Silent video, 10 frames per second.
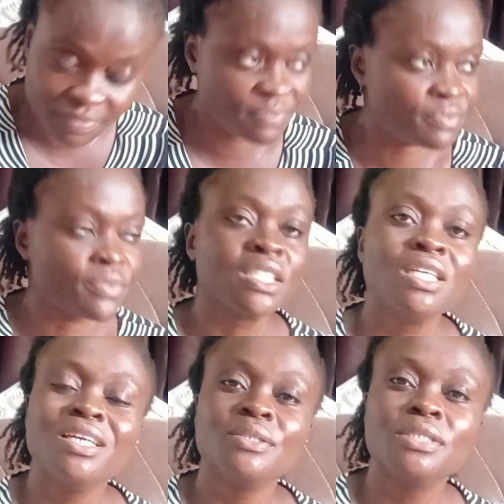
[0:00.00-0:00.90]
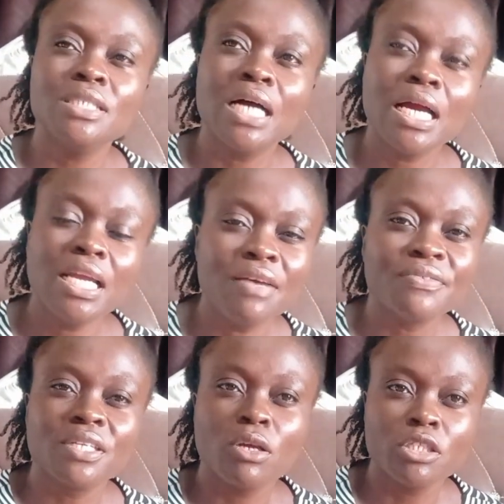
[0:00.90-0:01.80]
You see that
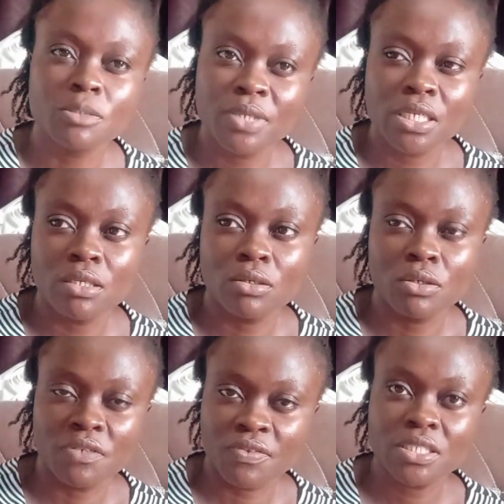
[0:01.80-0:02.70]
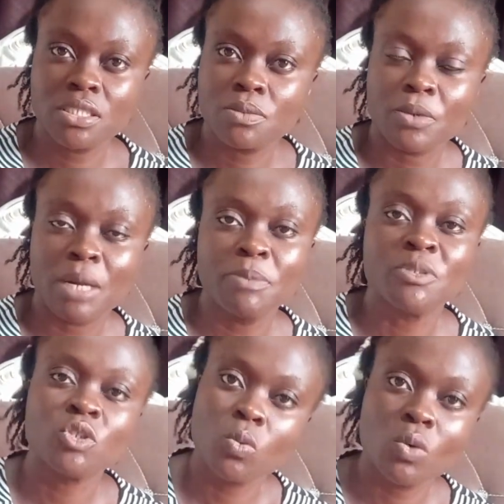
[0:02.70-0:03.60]
if the lunch break in your university is probably
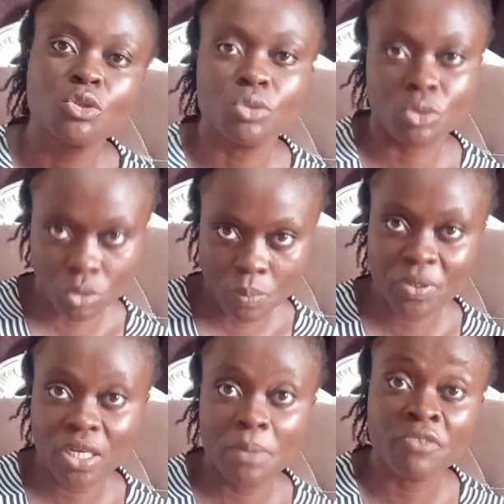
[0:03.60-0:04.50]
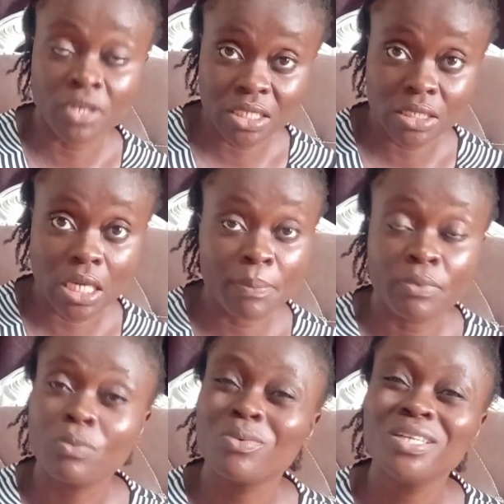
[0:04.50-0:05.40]
between 1 to 2 p.m. for
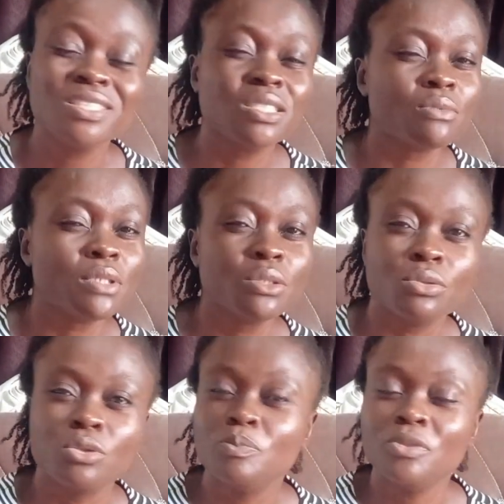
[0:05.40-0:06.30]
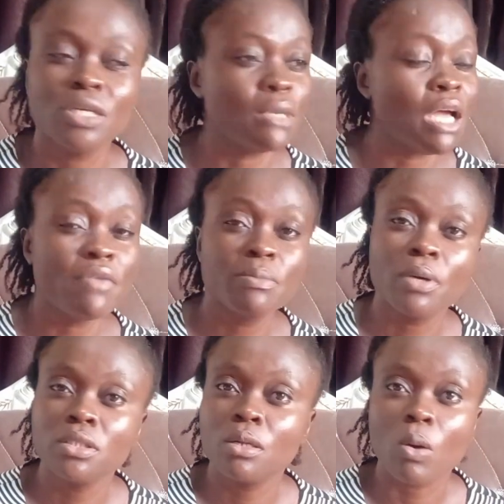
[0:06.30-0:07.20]
example, once it's 1 to 2 p.m.
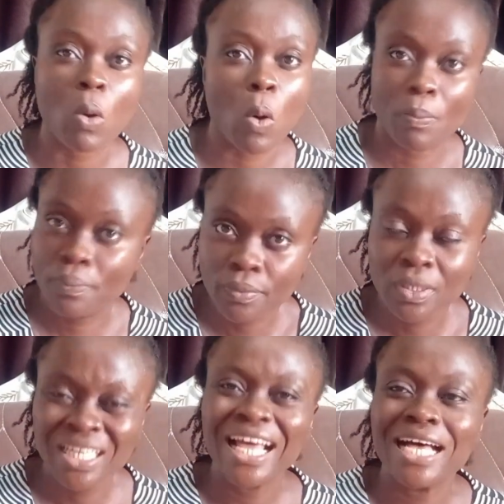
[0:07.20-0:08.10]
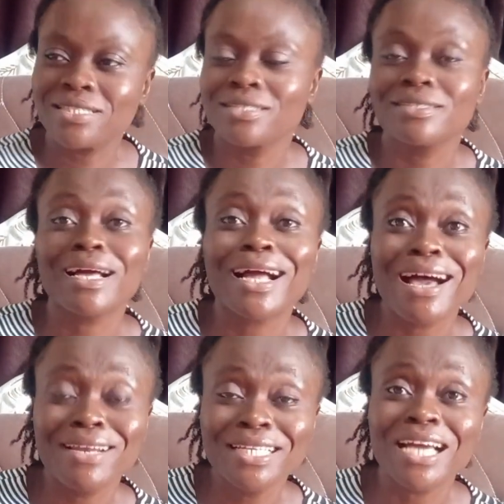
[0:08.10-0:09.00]
everybody lock up, as in
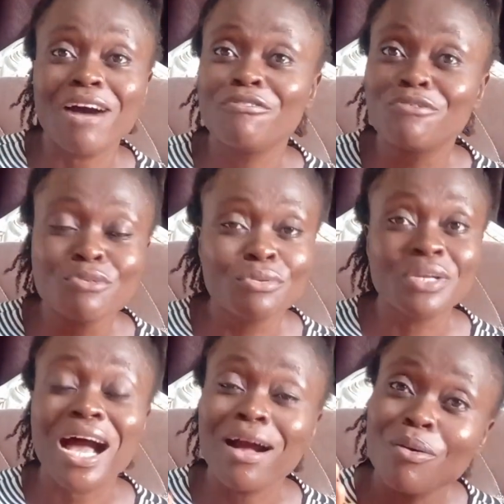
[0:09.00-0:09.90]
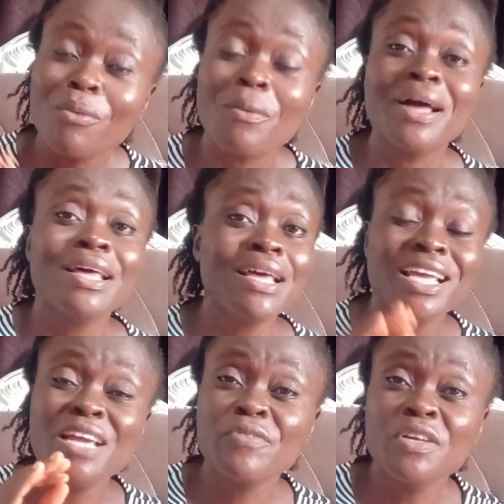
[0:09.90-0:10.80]
carry their food and go.
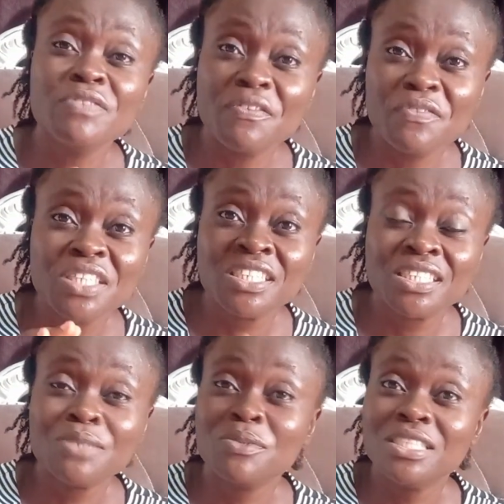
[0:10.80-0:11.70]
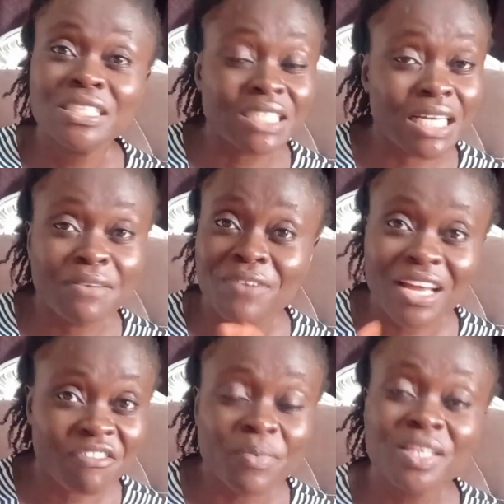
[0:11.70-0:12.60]
Even if they finish eating within
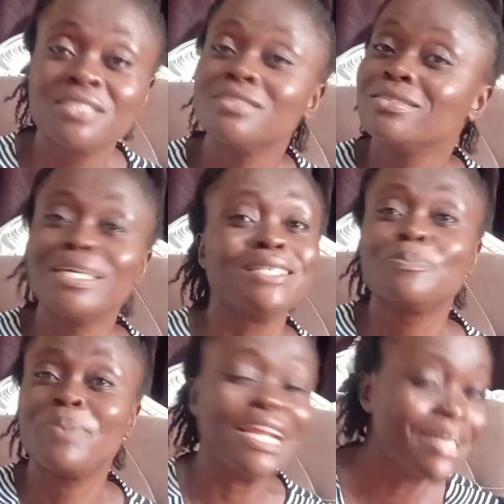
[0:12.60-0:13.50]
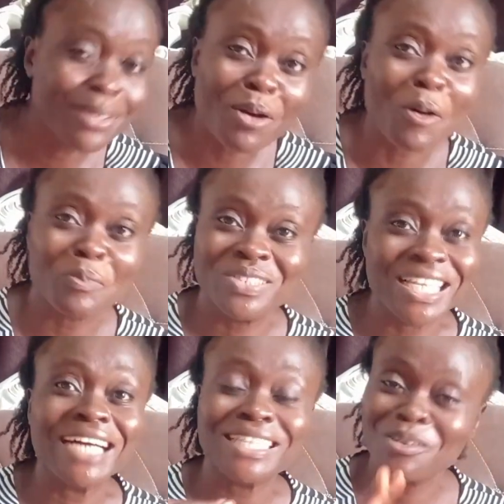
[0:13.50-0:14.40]
5 minutes, they spend up
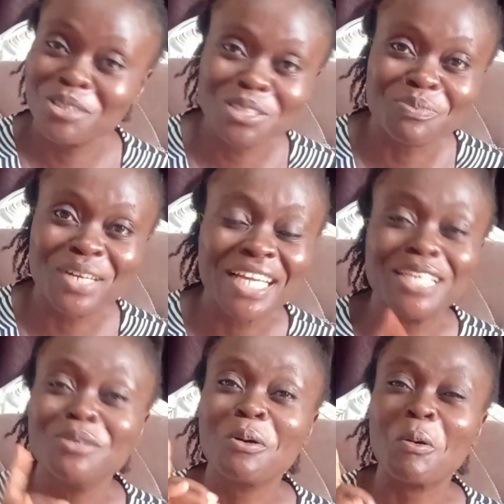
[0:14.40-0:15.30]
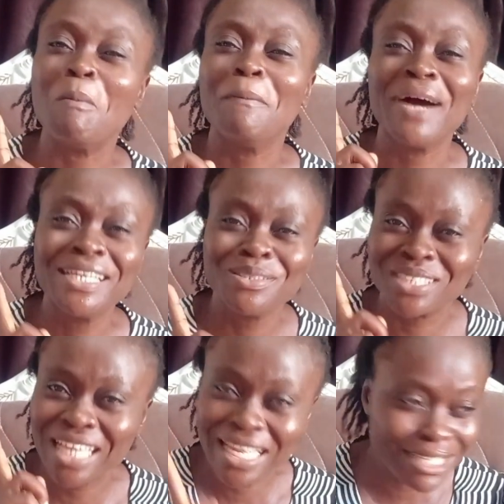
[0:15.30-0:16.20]
that lunch break. They don't combine it
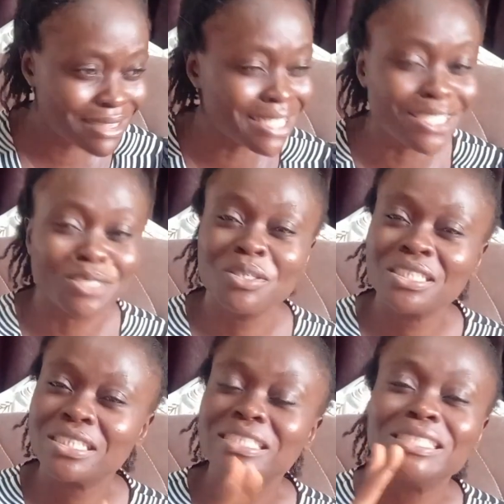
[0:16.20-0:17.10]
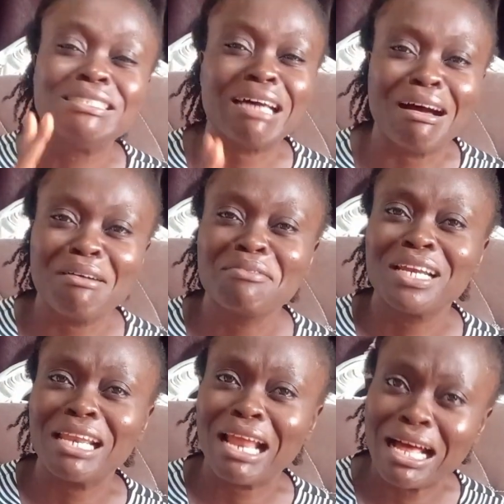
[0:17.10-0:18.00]
with anything. They just sit down,
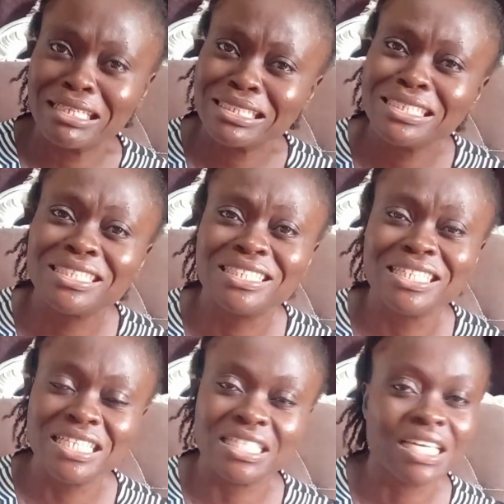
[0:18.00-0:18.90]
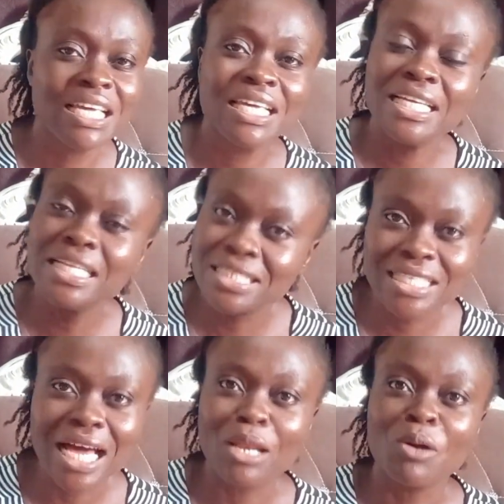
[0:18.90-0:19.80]
relax easily, eat
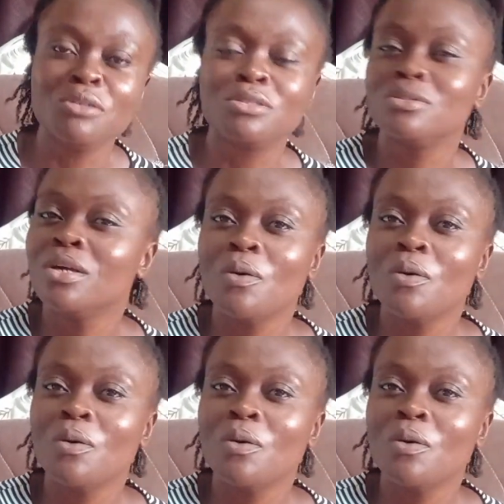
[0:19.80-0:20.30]
their lunch,